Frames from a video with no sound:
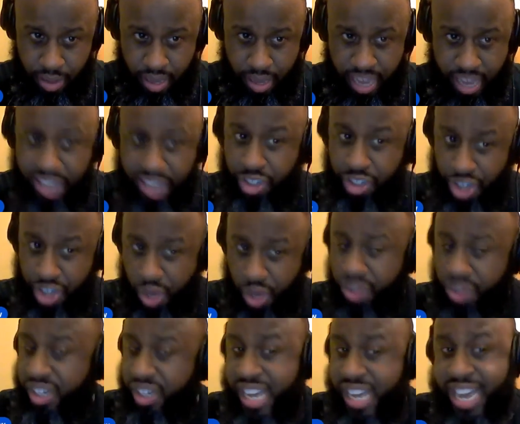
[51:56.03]
It's
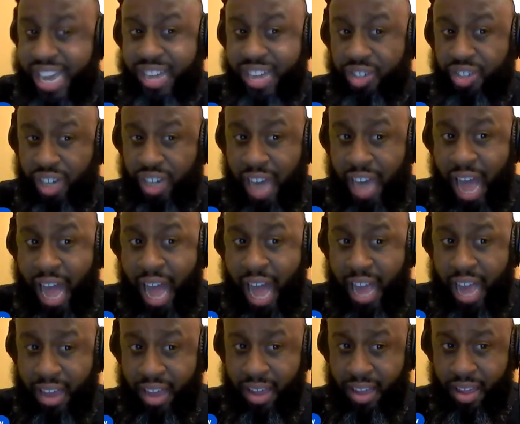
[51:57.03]
usually in
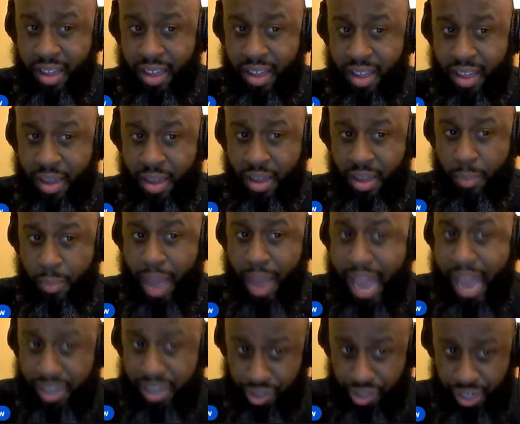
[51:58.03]
July,
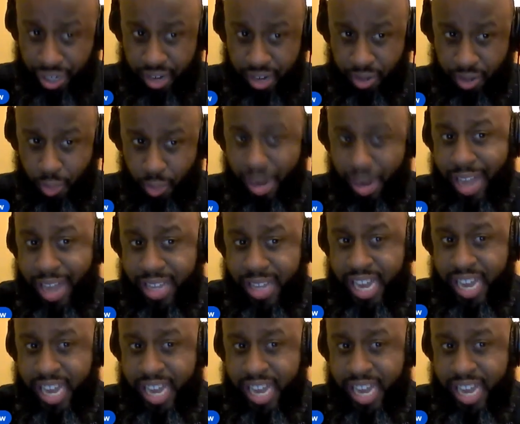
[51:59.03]
past years, but I think